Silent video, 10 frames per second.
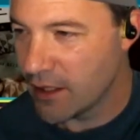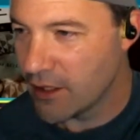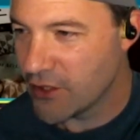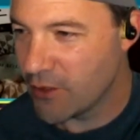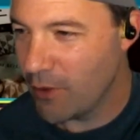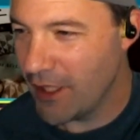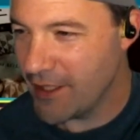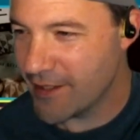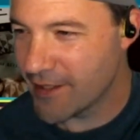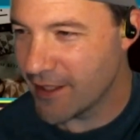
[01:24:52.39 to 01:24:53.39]
she
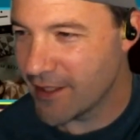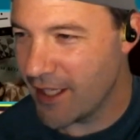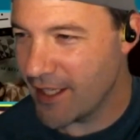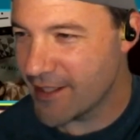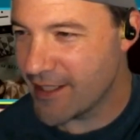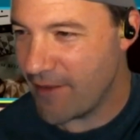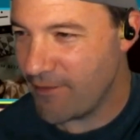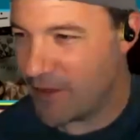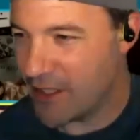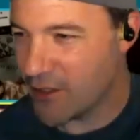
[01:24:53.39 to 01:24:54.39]
wants uh,
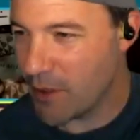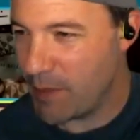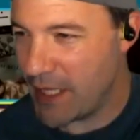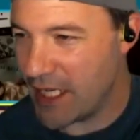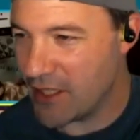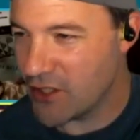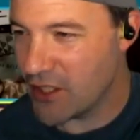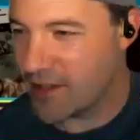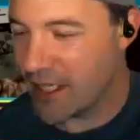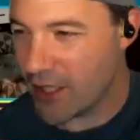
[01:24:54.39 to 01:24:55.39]
Stefan to repeat. She
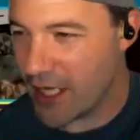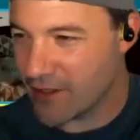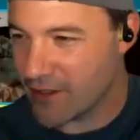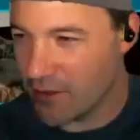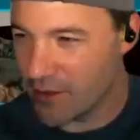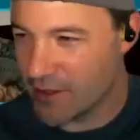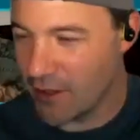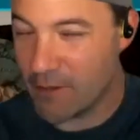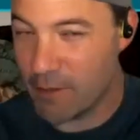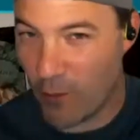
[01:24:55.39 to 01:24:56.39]
said, okay, so
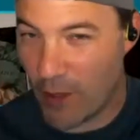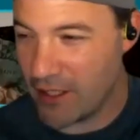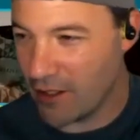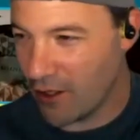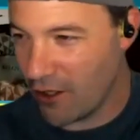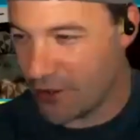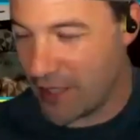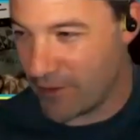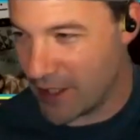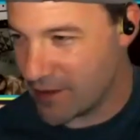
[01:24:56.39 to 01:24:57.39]
Sylvia's been waiting all day
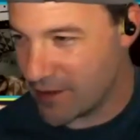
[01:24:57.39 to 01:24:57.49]
for this.